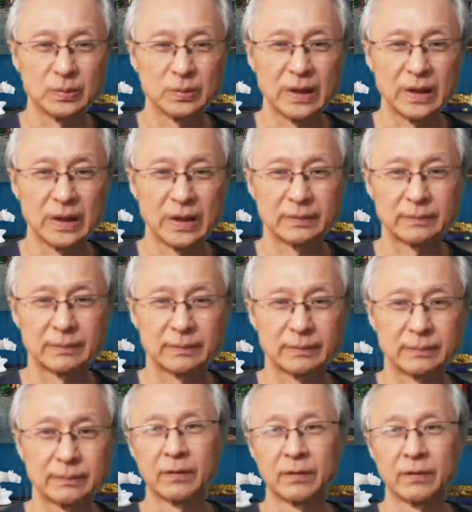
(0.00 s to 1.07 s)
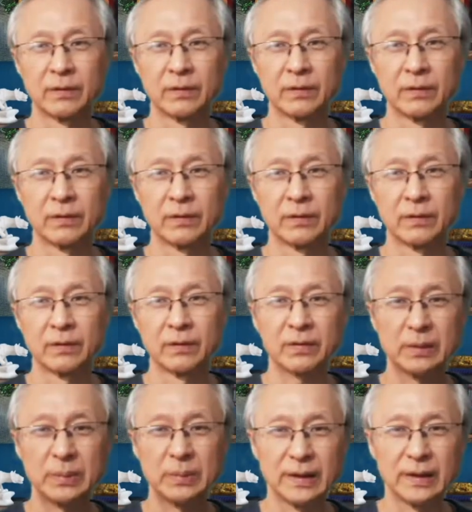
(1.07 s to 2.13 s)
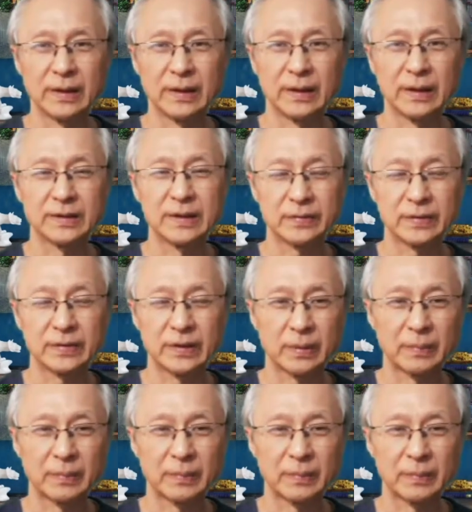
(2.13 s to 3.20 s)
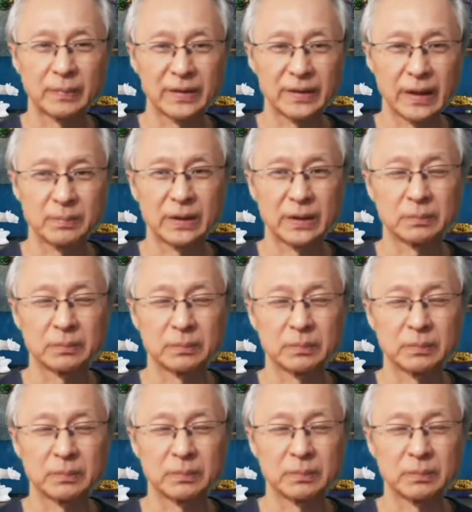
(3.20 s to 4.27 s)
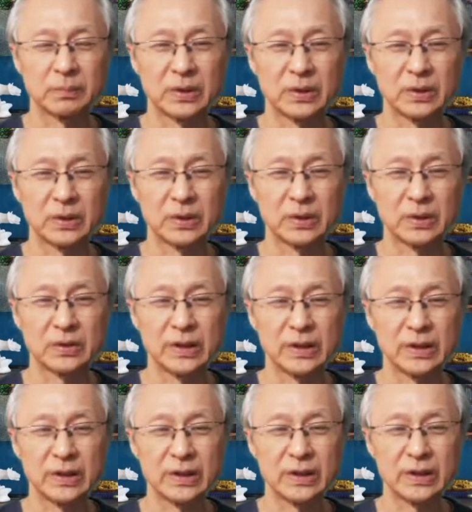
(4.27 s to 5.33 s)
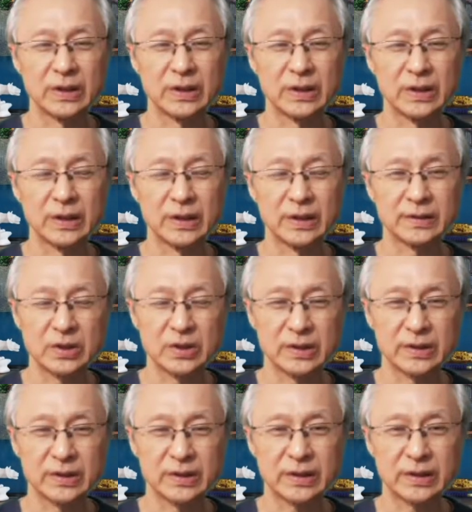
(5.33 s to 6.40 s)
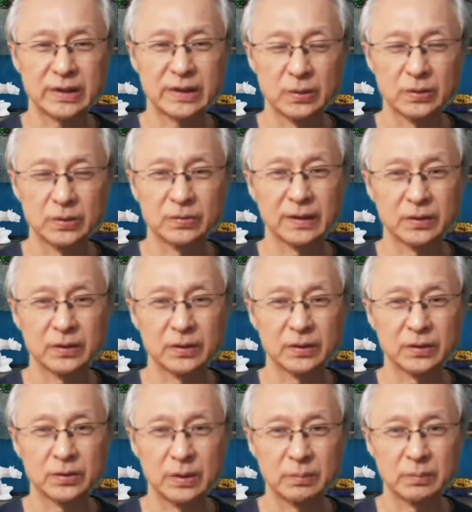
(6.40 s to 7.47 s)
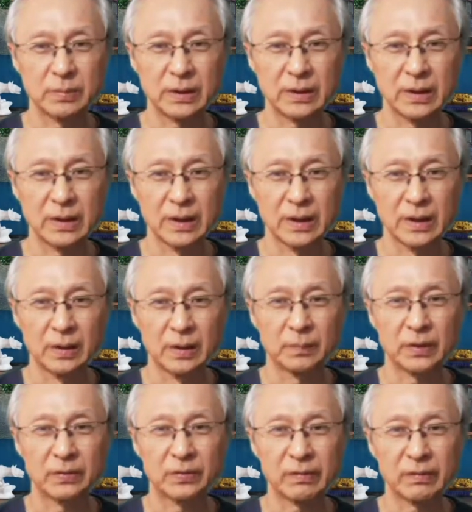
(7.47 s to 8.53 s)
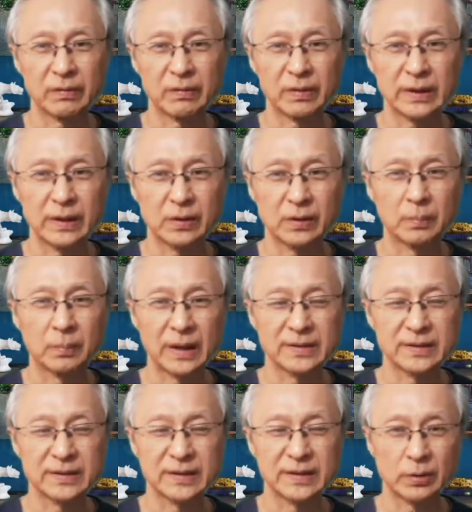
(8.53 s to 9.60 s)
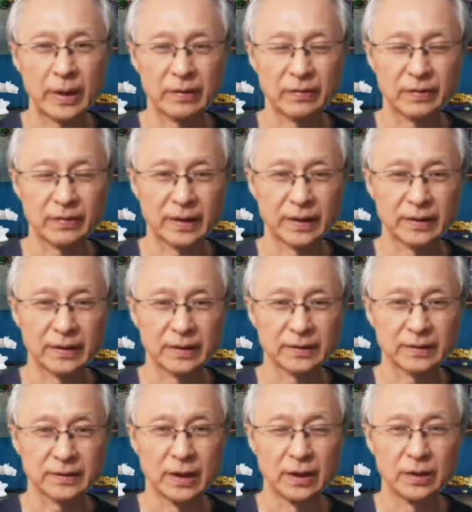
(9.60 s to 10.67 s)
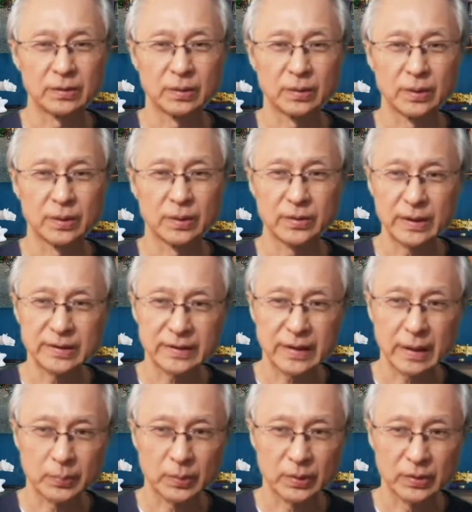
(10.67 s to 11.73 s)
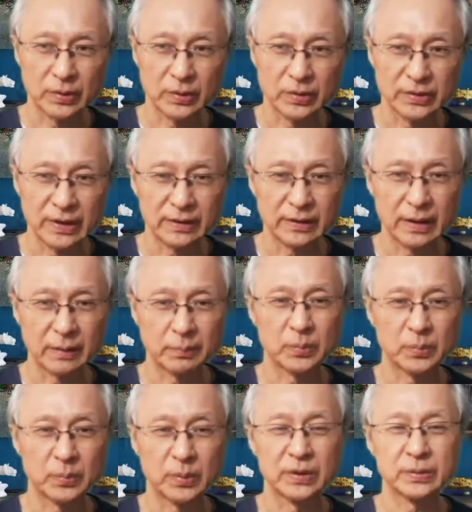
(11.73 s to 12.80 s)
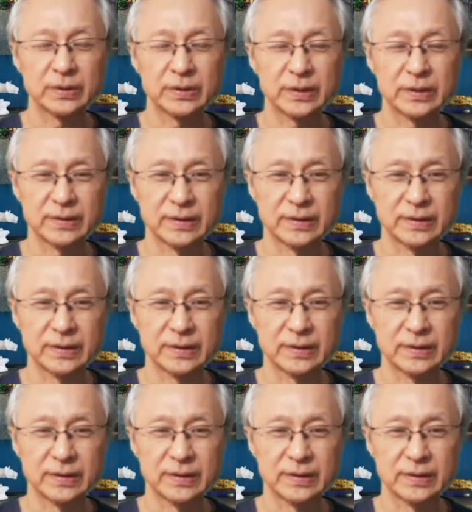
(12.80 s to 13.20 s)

Forever Clear BBL is different from other IPL machines. IPL machines can also be used for acne treatment, but Forever Clear combines several wavelengths into a three-step procedure that produces